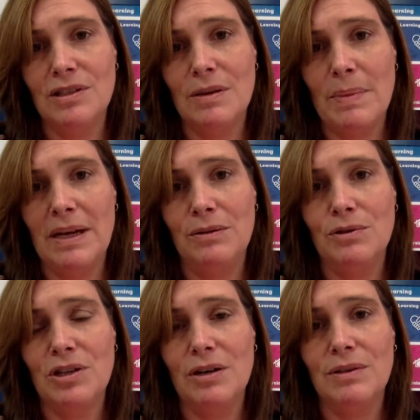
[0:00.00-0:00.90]
about your
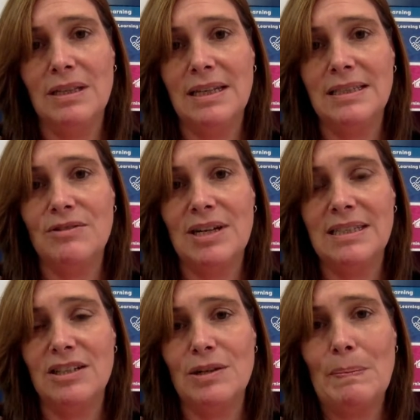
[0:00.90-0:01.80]
child in this
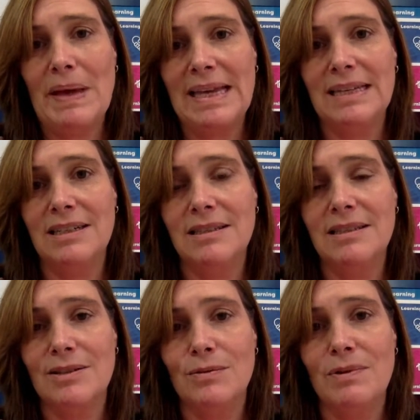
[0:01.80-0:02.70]
transition back into the
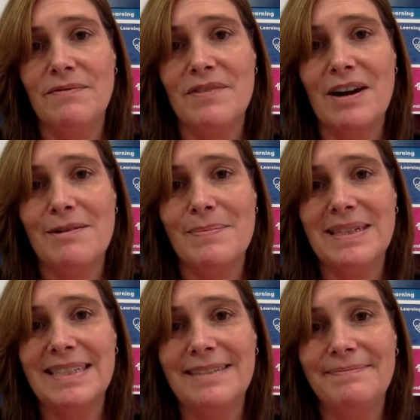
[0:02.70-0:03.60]
school
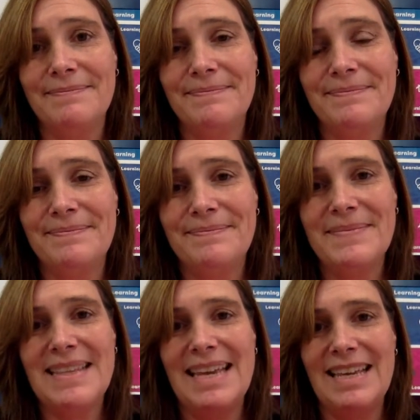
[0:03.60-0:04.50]
environment.
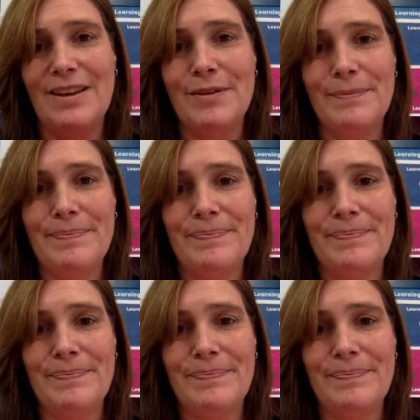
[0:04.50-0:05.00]
Thank you.